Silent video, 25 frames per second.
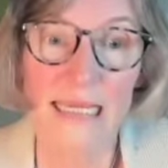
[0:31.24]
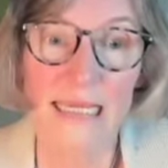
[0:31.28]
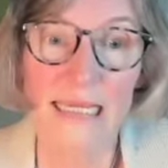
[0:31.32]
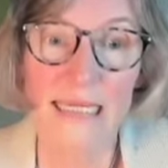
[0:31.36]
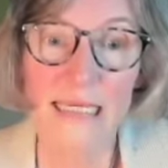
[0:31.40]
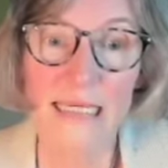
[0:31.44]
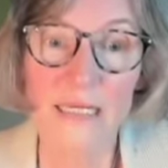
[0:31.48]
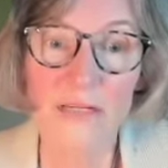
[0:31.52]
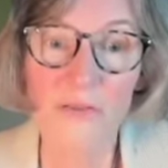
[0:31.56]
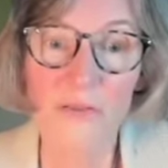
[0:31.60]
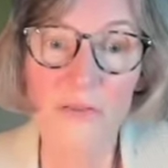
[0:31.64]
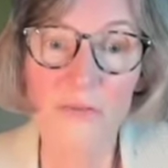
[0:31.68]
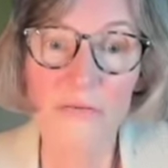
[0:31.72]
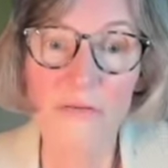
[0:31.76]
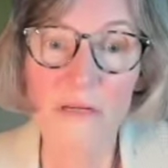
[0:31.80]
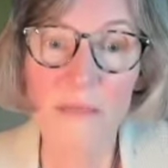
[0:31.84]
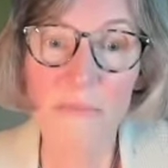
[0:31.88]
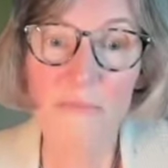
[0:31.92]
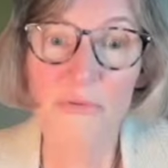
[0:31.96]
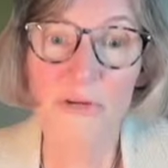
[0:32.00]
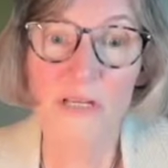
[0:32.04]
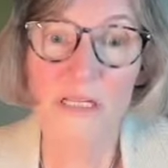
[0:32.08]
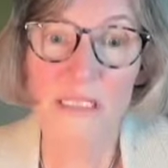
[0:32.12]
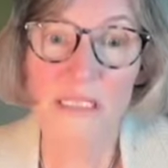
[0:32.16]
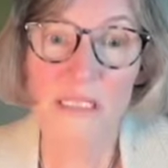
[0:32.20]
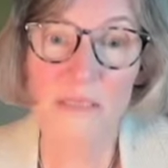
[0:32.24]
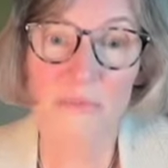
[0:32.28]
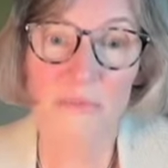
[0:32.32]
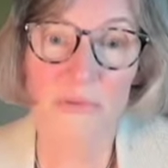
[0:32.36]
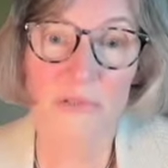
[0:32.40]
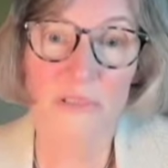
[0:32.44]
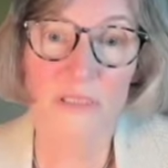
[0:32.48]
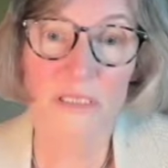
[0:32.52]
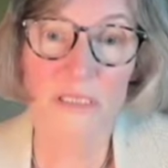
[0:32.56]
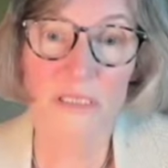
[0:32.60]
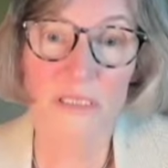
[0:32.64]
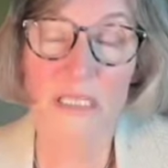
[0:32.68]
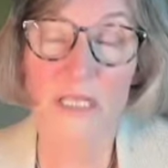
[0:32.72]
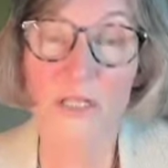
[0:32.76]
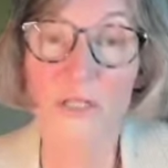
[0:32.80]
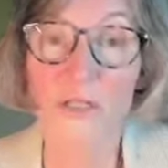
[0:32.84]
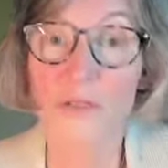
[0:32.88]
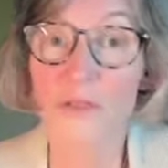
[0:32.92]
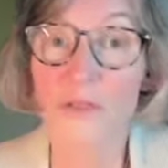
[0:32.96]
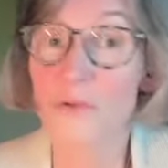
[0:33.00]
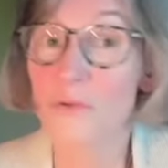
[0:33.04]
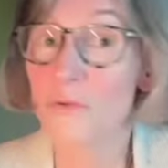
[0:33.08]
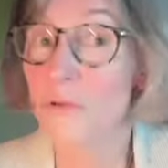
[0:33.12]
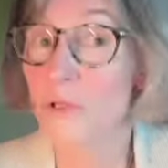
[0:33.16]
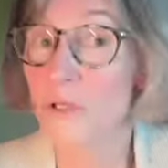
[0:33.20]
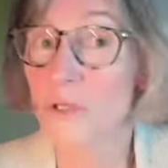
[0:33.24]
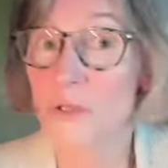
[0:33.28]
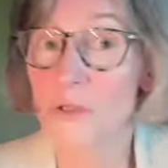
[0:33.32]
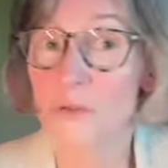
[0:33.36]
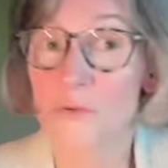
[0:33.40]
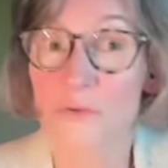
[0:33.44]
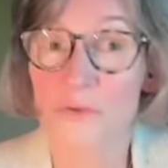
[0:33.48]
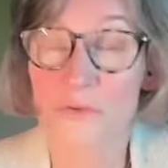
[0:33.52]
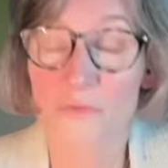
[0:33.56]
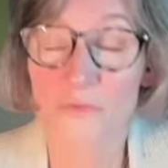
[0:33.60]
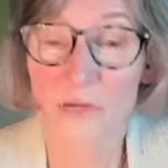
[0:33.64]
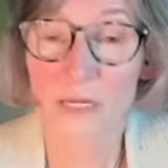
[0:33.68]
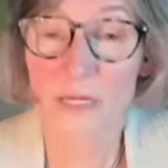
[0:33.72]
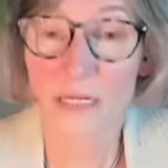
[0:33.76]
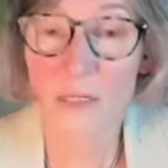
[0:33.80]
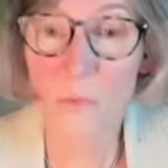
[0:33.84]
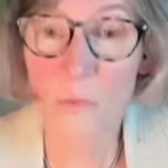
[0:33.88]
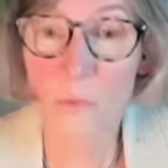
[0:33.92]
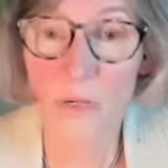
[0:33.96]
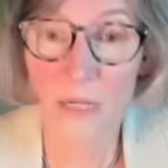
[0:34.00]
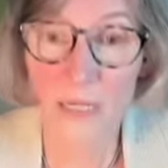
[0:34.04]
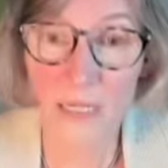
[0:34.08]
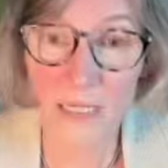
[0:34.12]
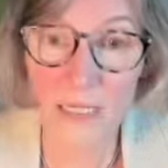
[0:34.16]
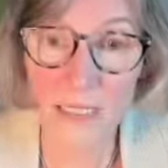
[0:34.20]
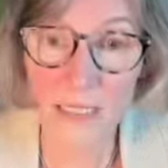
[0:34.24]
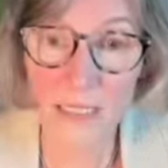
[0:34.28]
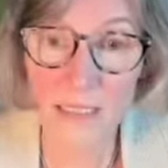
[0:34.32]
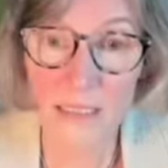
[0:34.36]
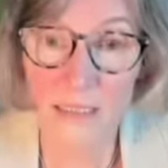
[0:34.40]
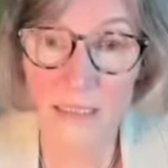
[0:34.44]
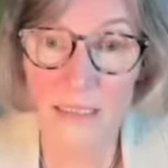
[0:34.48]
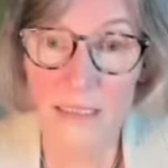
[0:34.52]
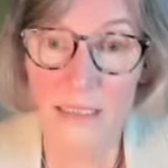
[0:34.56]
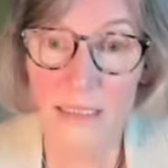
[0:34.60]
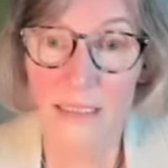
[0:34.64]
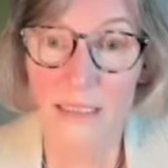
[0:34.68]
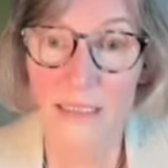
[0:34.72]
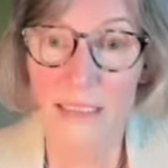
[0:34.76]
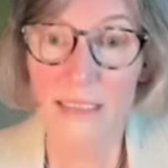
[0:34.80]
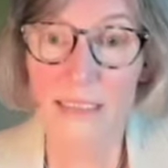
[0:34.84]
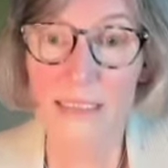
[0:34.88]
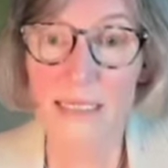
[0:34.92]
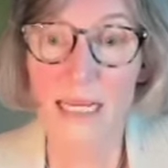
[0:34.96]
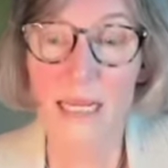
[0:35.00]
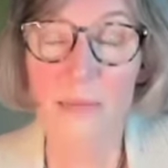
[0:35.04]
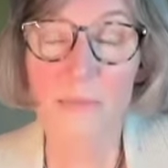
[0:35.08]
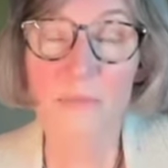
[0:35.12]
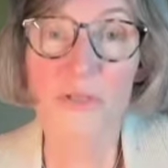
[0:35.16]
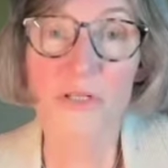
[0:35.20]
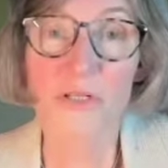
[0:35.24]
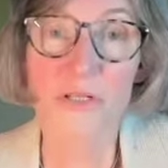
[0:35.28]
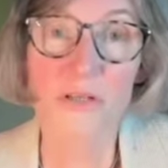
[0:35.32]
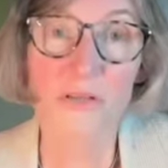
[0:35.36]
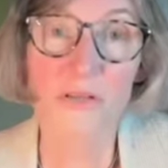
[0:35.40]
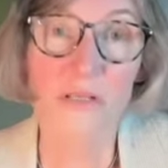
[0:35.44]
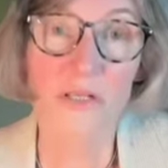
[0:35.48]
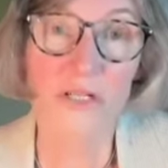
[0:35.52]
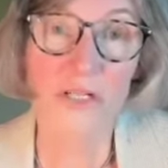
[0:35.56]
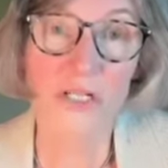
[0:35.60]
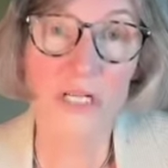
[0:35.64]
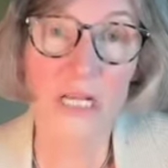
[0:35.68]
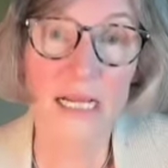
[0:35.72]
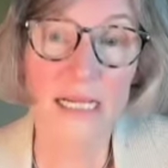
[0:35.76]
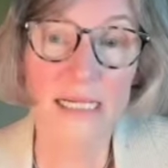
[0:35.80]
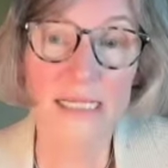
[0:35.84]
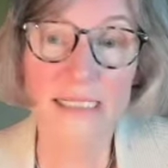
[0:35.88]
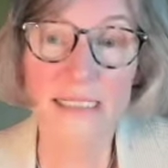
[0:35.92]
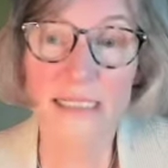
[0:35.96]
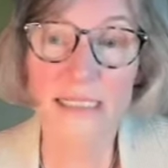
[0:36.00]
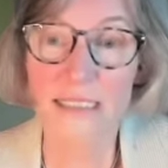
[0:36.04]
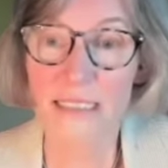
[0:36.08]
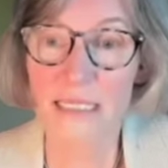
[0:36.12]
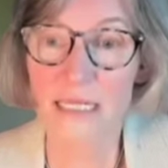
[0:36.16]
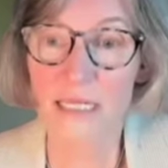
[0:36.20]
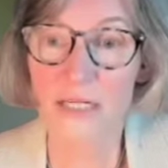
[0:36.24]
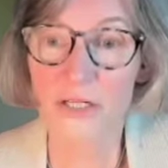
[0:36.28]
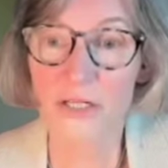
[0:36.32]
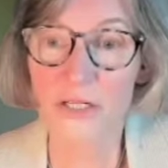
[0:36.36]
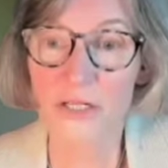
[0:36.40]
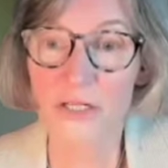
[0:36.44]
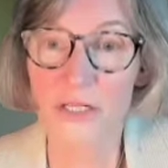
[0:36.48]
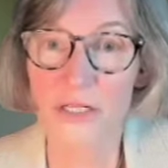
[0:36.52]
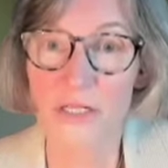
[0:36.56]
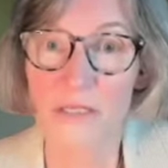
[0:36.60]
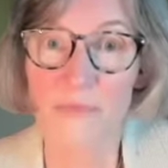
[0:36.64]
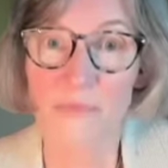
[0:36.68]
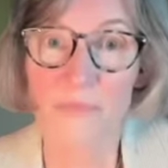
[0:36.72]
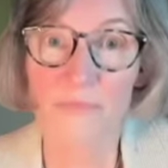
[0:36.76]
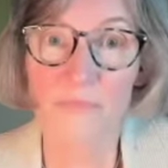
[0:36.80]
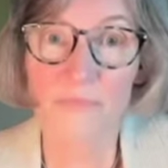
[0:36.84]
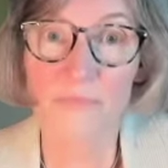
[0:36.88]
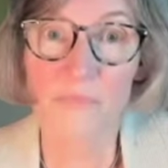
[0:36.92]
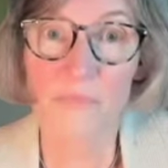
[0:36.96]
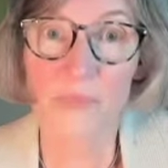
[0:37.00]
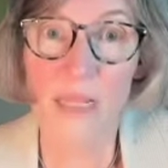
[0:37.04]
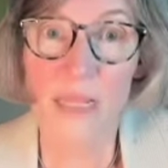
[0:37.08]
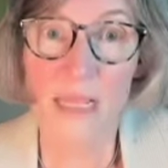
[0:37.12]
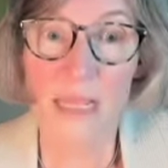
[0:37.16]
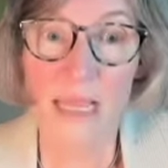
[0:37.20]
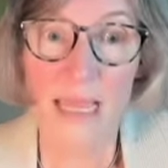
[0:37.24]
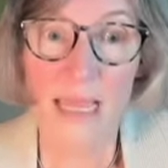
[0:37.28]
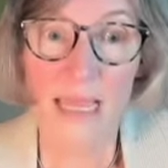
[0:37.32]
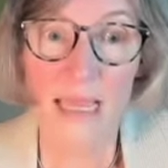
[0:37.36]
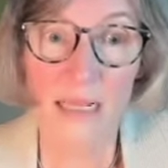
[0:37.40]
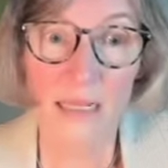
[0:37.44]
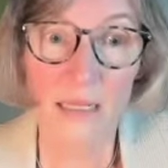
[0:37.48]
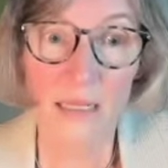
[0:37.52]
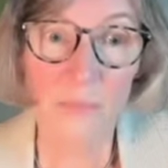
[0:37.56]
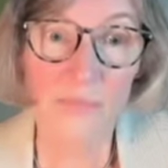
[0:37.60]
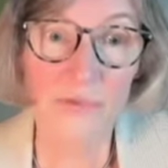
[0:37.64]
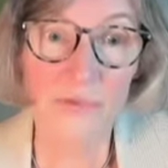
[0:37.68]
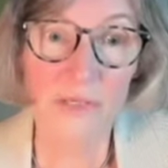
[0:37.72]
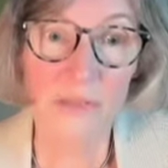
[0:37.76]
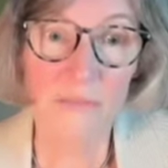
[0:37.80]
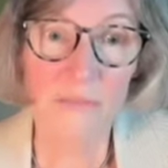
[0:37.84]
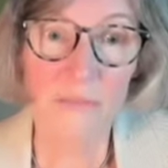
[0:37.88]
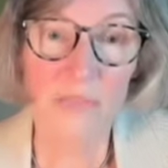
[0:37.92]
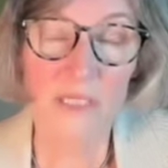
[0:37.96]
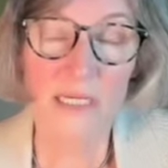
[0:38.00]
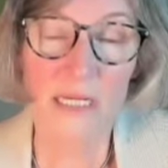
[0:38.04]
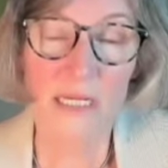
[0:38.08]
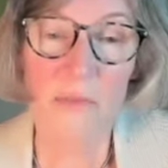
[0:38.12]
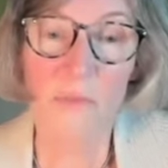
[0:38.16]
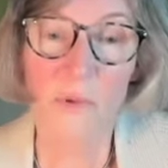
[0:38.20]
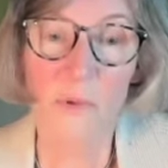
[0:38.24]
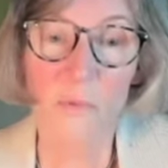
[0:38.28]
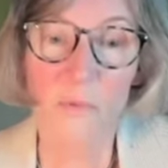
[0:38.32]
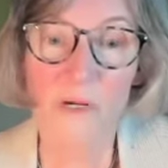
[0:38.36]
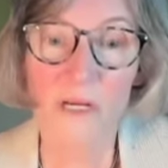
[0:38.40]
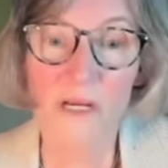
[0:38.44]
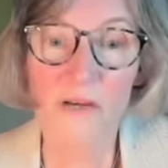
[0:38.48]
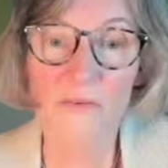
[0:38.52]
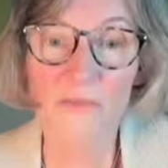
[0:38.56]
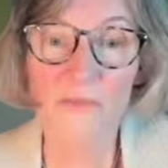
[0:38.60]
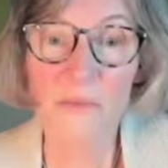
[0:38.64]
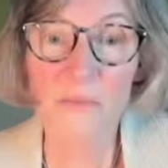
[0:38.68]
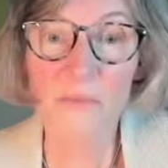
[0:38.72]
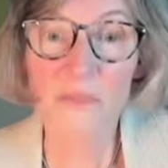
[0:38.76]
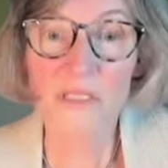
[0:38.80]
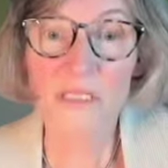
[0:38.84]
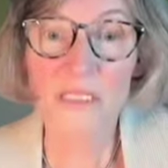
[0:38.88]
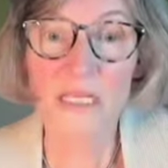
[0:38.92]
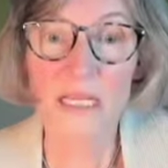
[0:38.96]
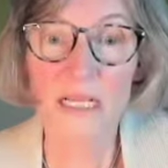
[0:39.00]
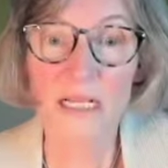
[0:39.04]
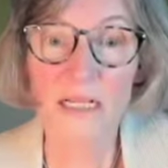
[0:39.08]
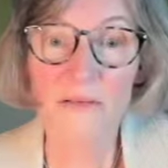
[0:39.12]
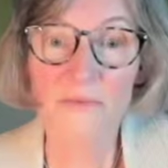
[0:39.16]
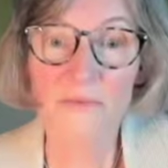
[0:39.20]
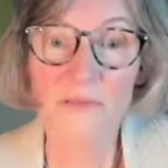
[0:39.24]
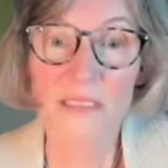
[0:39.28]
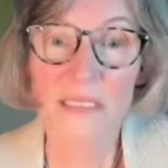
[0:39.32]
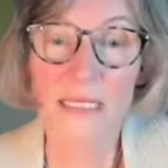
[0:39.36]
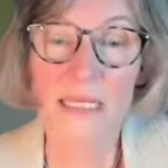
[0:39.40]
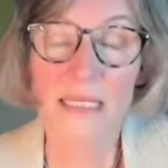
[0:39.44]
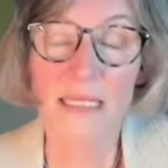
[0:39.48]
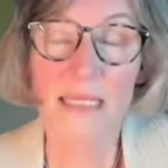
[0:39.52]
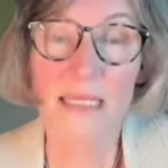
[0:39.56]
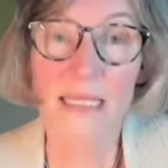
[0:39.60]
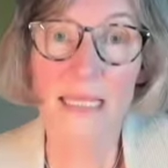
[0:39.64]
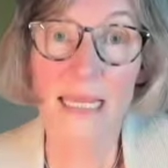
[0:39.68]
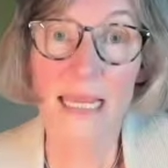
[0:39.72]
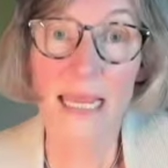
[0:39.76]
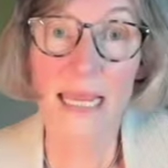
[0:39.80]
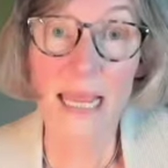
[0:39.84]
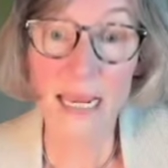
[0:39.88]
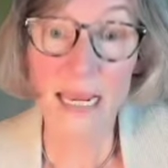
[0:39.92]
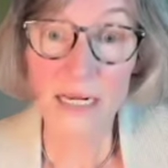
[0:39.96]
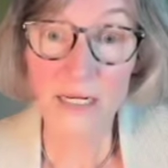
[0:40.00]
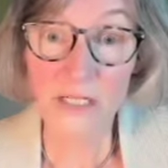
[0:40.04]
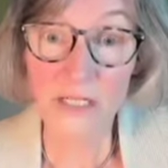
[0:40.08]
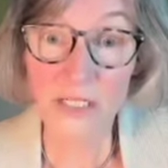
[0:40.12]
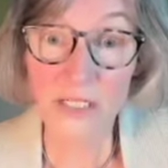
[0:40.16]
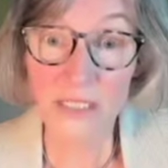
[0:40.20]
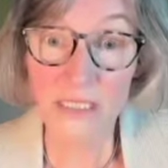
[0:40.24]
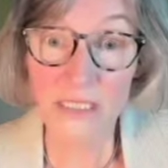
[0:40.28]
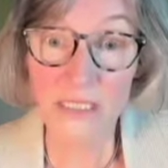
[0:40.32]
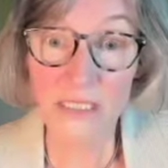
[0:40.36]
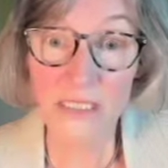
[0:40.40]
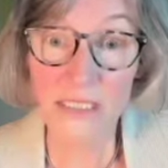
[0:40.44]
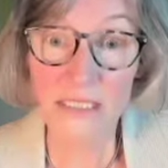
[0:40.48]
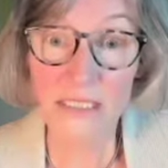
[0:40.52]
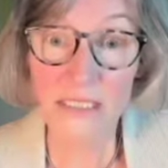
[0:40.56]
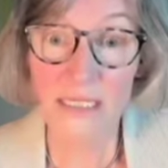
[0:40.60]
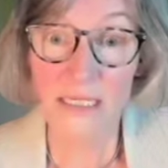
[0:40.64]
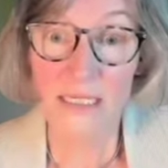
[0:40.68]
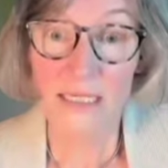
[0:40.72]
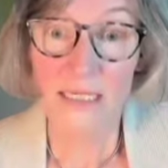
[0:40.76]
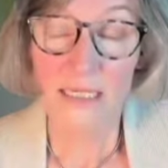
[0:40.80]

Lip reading: Here are 3 principles that you can use right away that capture the child's attention, help them become aware of themselves and their actions,